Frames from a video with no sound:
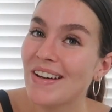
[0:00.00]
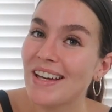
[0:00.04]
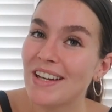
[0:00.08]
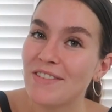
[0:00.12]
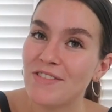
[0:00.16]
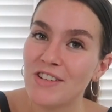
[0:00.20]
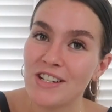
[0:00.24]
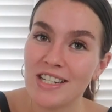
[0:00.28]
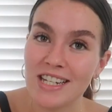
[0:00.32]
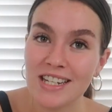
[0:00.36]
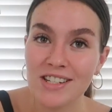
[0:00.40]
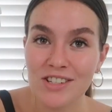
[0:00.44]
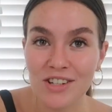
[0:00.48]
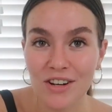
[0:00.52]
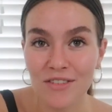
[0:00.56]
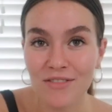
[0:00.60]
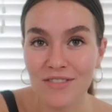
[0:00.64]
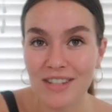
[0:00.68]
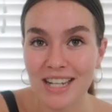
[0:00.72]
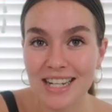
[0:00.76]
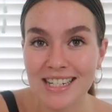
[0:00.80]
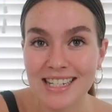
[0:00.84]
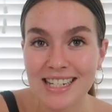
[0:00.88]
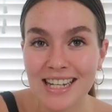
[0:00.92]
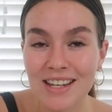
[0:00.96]
If you did, don't
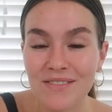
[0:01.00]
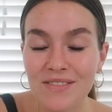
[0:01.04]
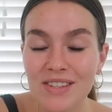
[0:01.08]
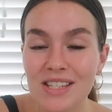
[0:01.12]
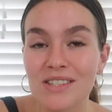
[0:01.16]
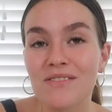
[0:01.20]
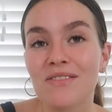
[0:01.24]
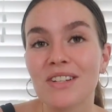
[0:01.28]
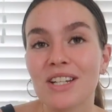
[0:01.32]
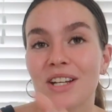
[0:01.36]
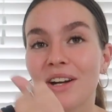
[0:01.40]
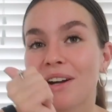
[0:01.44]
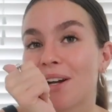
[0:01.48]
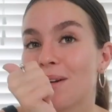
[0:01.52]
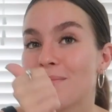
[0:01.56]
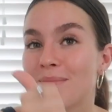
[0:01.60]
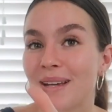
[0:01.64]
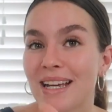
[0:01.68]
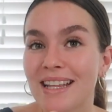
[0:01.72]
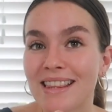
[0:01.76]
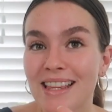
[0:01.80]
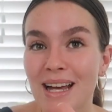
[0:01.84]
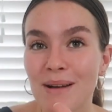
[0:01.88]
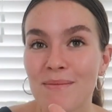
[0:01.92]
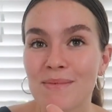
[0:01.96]
forget to give this video a
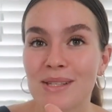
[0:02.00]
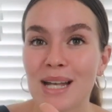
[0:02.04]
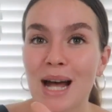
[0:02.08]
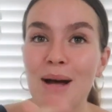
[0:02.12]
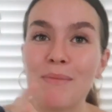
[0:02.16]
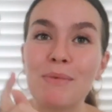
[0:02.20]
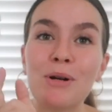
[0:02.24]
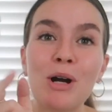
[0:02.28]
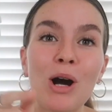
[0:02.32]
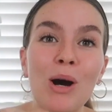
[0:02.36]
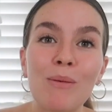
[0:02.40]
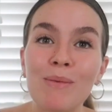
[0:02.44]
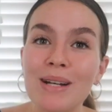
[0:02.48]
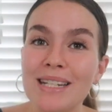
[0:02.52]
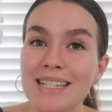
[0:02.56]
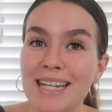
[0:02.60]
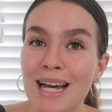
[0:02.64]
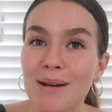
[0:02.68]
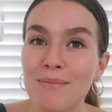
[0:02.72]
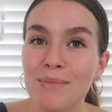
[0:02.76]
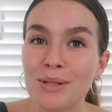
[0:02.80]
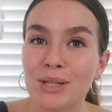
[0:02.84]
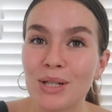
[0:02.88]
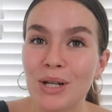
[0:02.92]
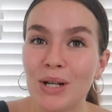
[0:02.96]
big thumbs up, comment
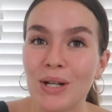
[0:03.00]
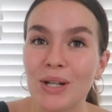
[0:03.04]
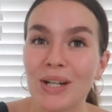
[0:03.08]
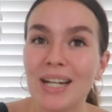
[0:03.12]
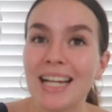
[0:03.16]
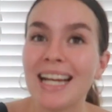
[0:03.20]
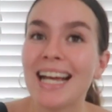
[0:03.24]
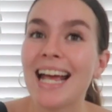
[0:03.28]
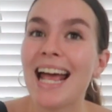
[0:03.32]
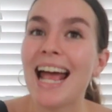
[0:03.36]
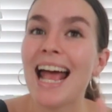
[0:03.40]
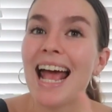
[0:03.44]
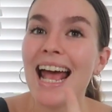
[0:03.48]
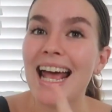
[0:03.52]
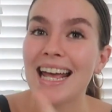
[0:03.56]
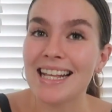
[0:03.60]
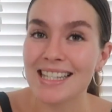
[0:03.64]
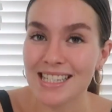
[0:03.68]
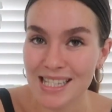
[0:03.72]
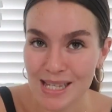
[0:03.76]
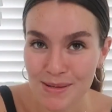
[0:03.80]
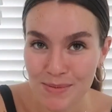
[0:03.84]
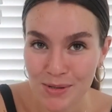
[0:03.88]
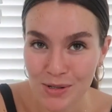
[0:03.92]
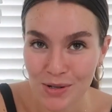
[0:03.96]
down below,
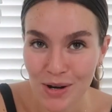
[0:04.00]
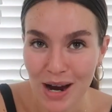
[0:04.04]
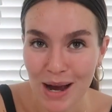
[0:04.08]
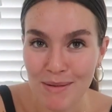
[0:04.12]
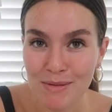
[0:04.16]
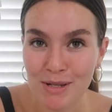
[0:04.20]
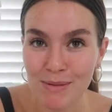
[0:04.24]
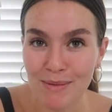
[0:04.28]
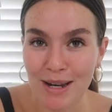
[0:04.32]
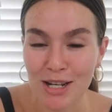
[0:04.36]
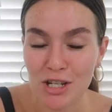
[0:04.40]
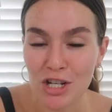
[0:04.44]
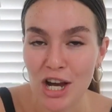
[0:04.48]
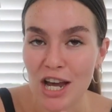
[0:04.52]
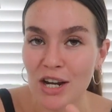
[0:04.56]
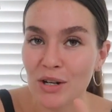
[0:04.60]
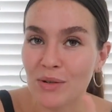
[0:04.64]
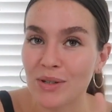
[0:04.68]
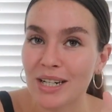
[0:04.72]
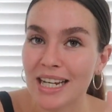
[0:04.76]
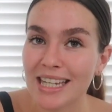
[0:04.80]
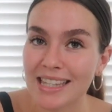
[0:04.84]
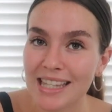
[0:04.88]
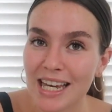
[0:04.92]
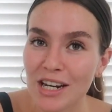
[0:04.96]
and subscribe to my
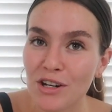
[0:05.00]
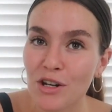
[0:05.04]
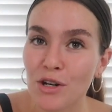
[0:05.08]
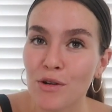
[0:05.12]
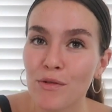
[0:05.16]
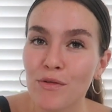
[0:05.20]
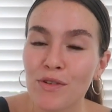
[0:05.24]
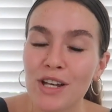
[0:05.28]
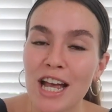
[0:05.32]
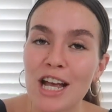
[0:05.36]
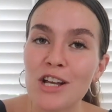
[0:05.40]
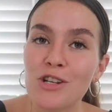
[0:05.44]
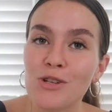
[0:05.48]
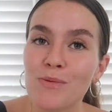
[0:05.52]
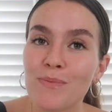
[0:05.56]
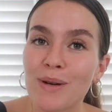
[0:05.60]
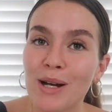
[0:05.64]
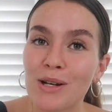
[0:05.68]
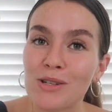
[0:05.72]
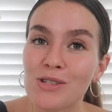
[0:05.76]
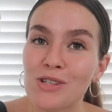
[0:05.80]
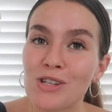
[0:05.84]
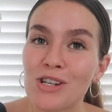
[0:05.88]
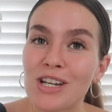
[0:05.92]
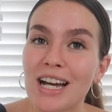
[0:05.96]
channel and hit that notification
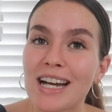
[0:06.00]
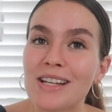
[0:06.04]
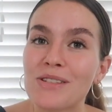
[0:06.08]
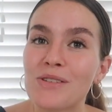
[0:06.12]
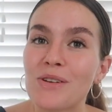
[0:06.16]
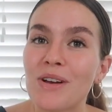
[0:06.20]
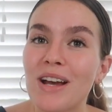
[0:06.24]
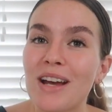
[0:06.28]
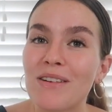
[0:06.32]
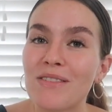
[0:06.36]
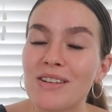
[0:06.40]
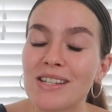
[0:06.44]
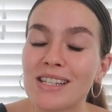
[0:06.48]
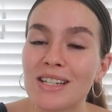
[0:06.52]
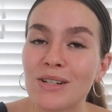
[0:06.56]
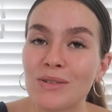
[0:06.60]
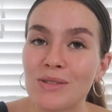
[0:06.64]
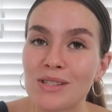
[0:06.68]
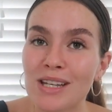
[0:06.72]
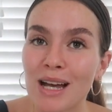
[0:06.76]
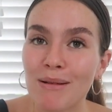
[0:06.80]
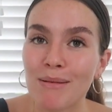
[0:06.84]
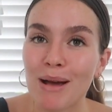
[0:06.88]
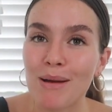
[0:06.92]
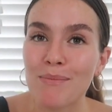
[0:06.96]
bell so you guys know every
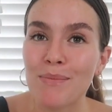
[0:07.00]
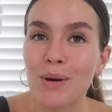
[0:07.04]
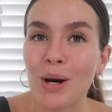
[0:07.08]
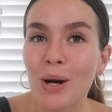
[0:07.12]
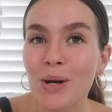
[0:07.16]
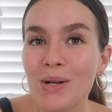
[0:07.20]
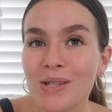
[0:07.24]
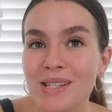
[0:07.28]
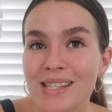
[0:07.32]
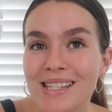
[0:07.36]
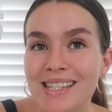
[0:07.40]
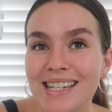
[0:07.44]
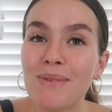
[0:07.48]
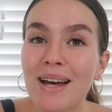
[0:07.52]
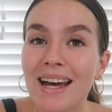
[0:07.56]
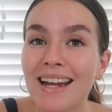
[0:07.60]
single time I post.